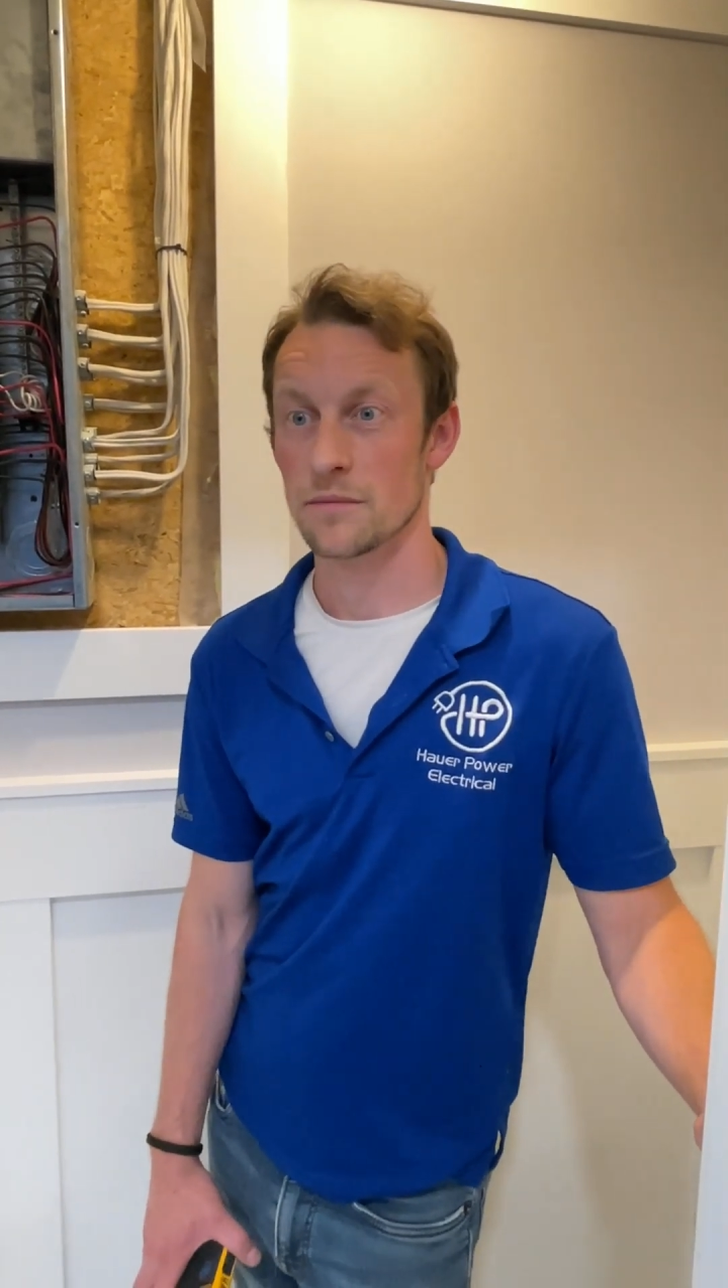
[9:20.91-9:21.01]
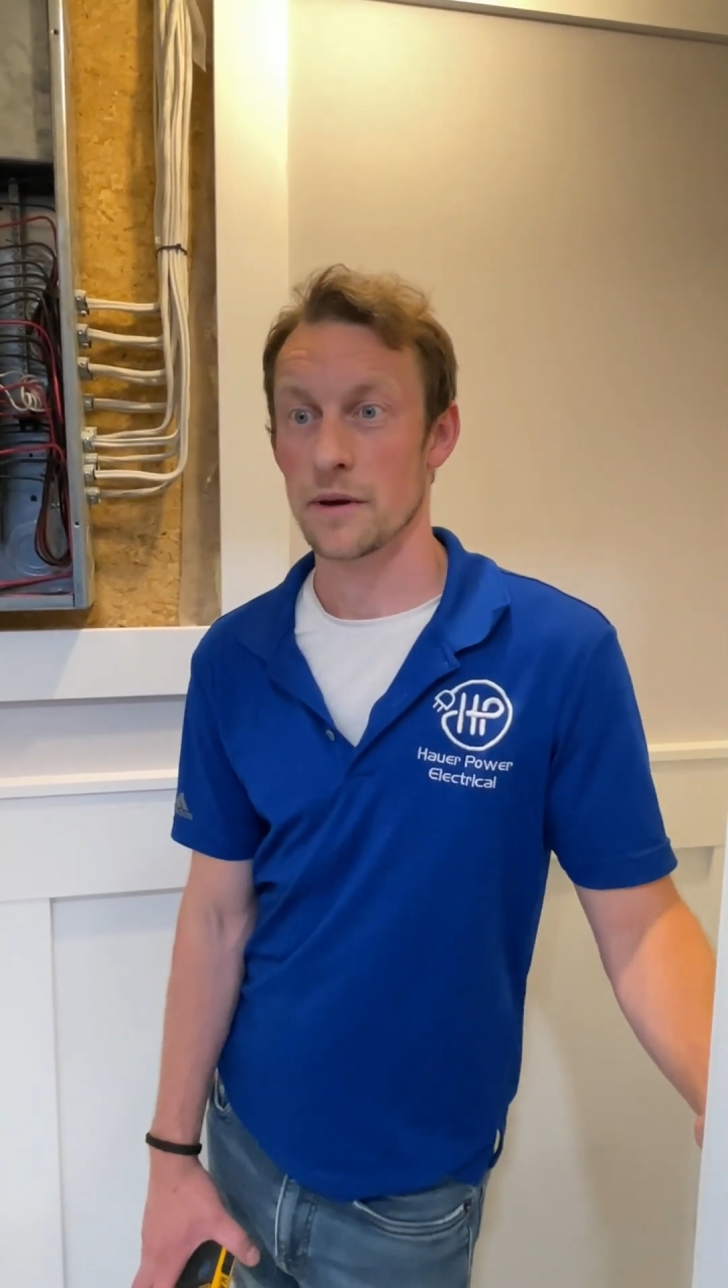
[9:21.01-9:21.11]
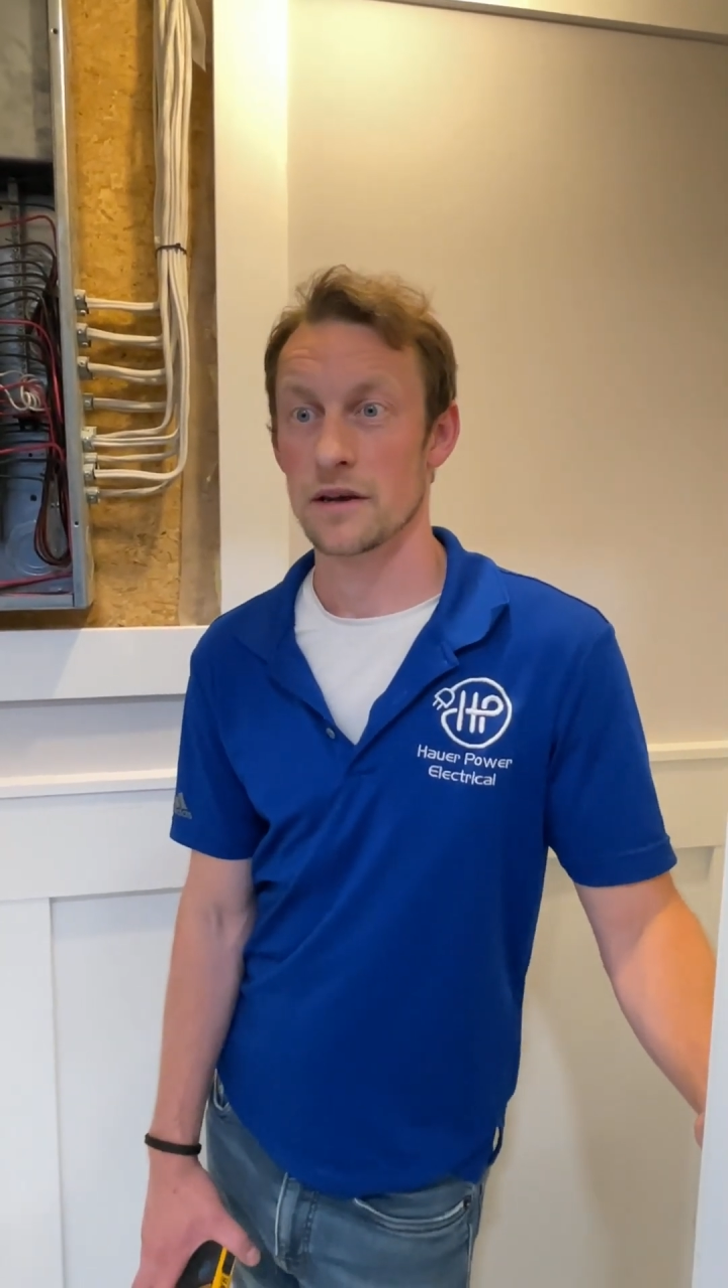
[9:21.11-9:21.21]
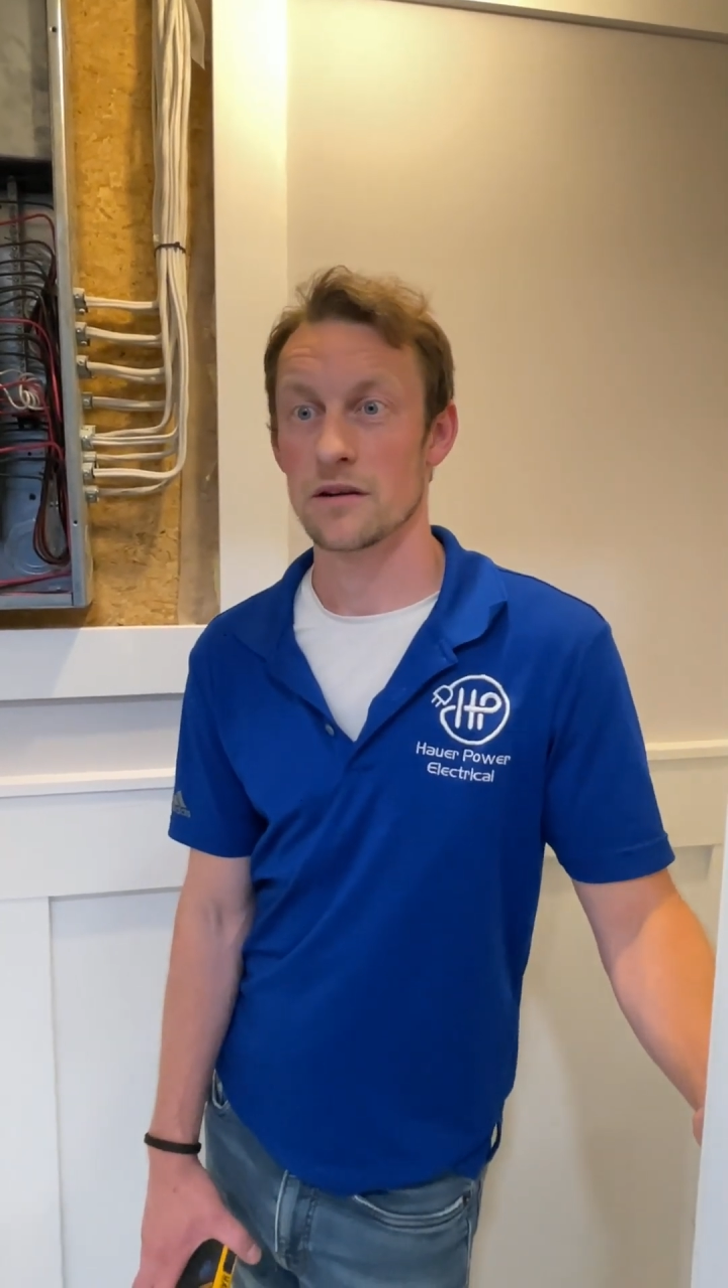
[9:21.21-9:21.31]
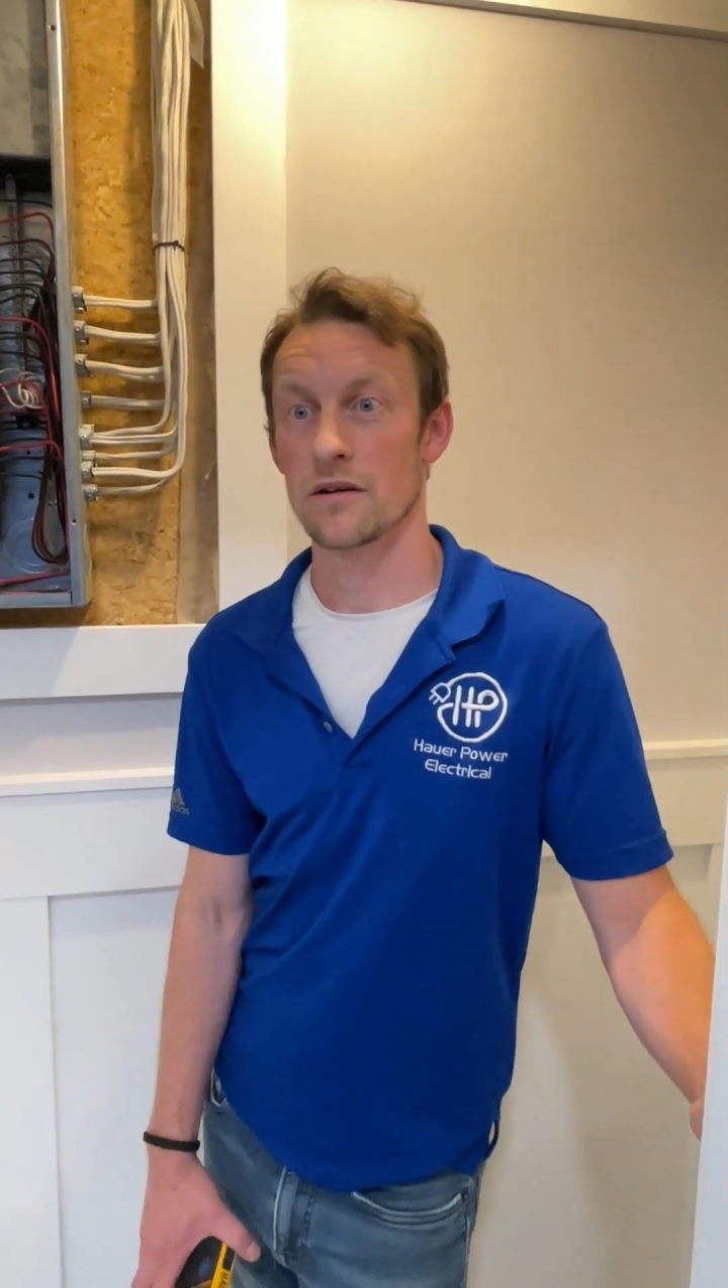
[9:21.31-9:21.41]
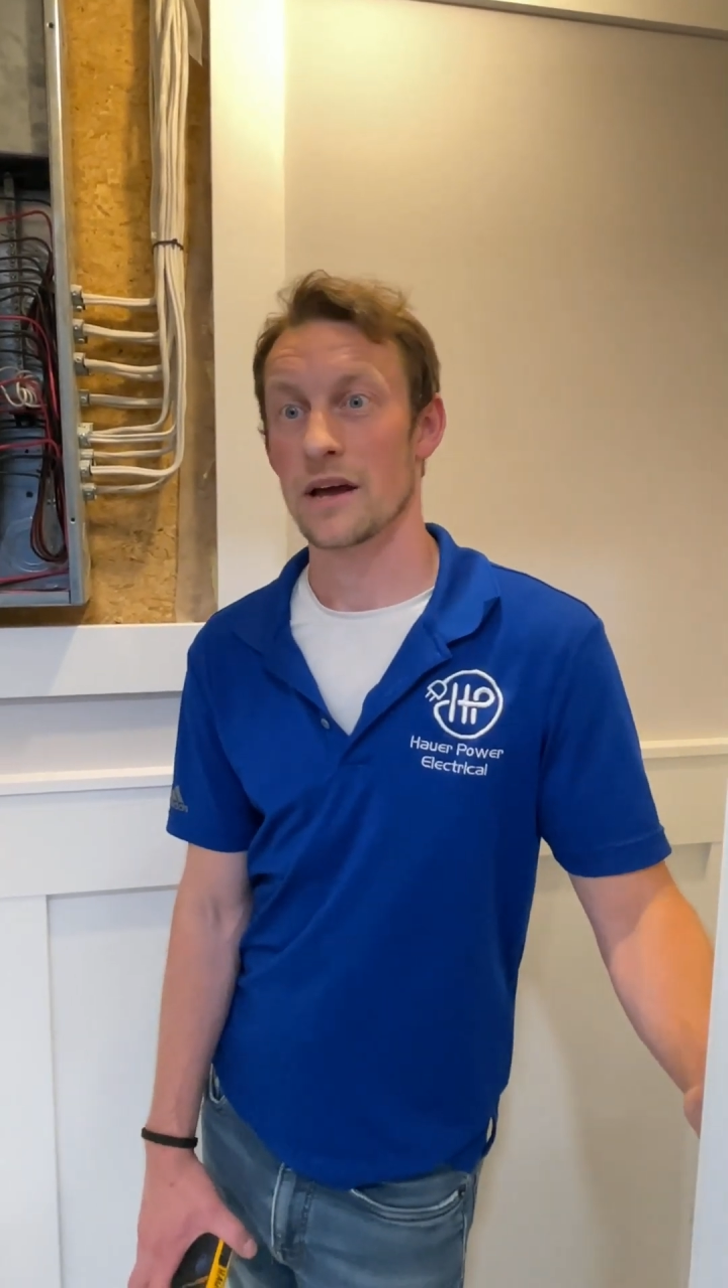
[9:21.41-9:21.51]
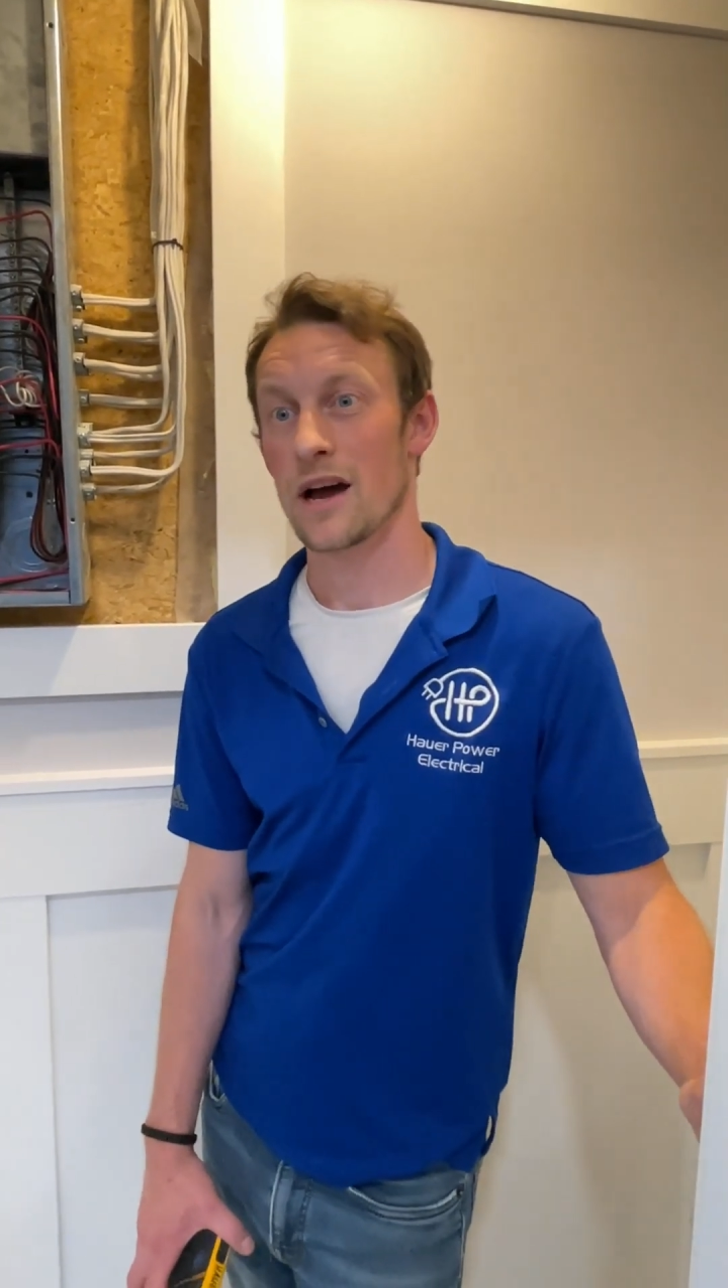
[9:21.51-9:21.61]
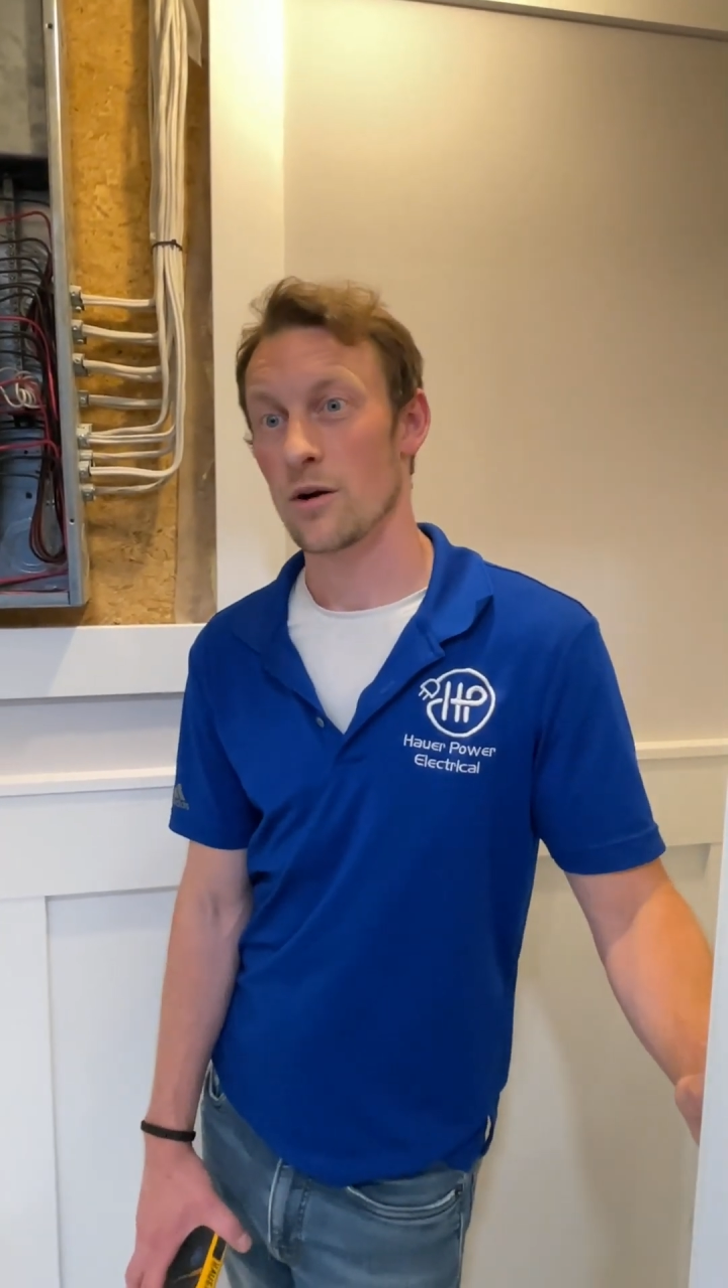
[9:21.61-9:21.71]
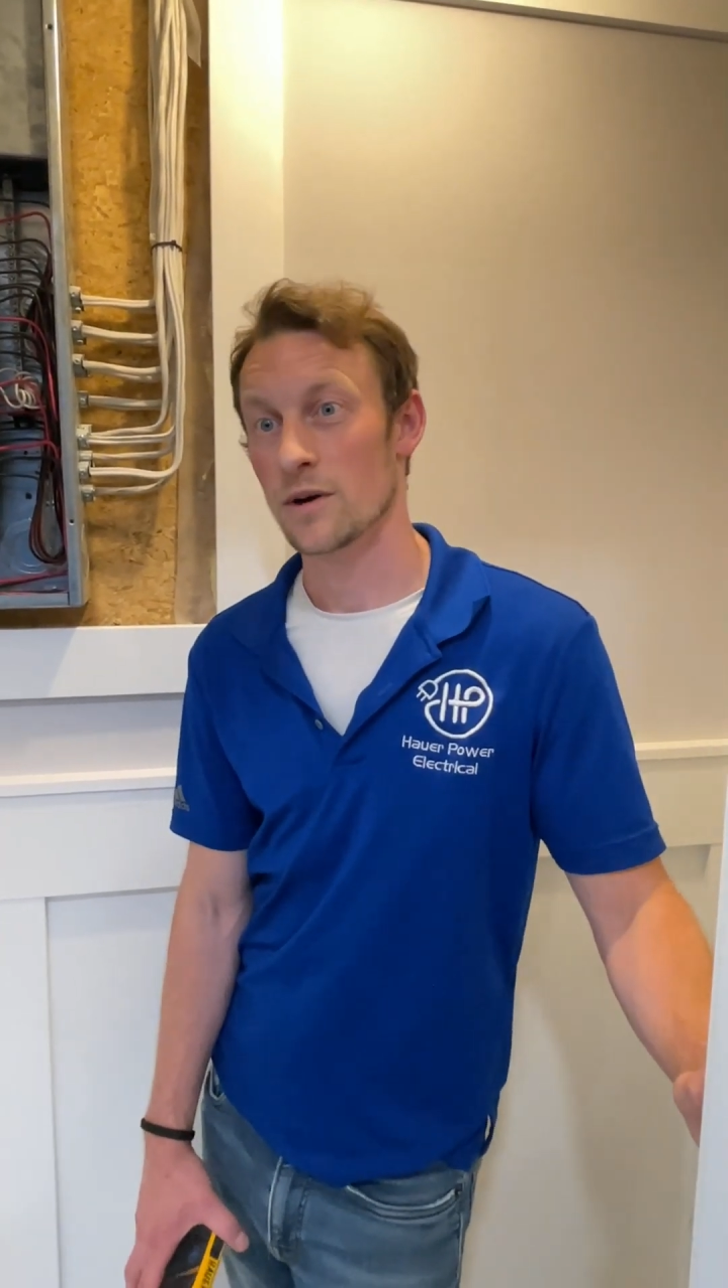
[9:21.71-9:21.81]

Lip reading: depending on how